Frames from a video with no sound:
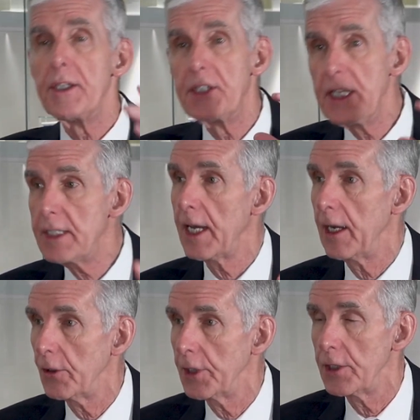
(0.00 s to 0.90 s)

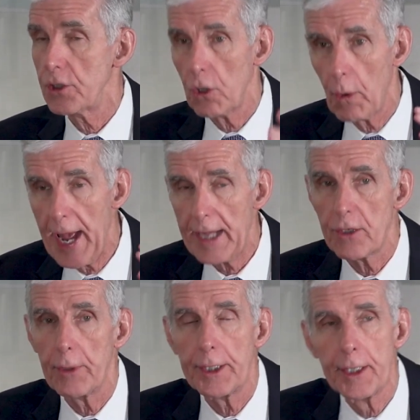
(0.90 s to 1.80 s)
detailed and so
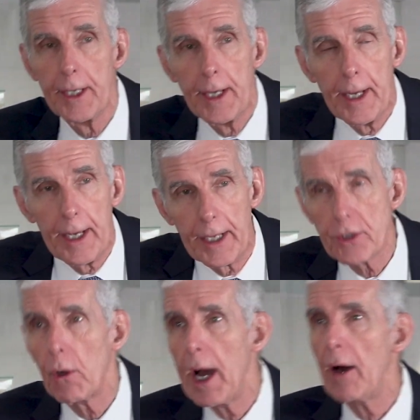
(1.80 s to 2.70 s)
accurate. And
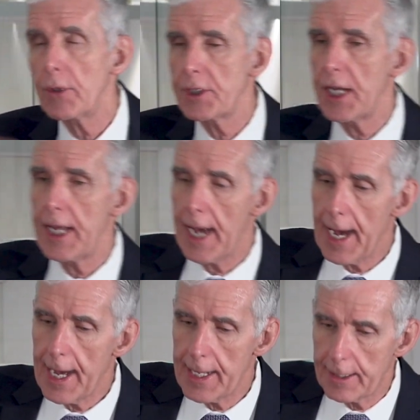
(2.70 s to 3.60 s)
so how does
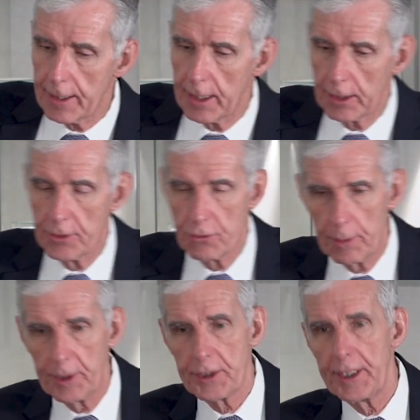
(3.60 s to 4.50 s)
AI
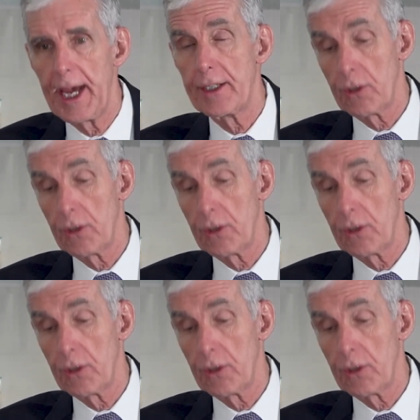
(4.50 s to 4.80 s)
contribute to that?